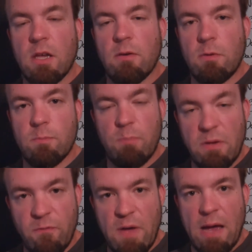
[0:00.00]
can
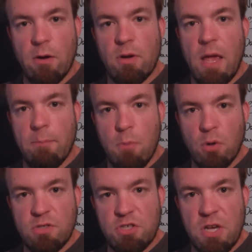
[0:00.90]
be found at
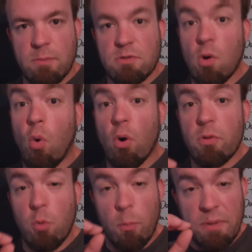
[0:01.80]
most gyms or
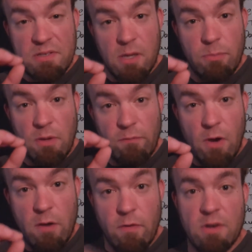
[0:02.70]
there will be something
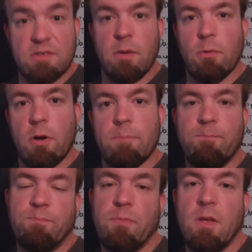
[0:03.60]
very, very similar.
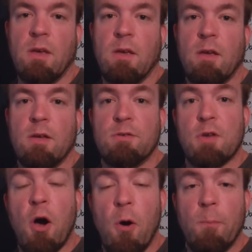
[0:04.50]

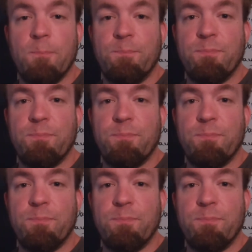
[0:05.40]
So,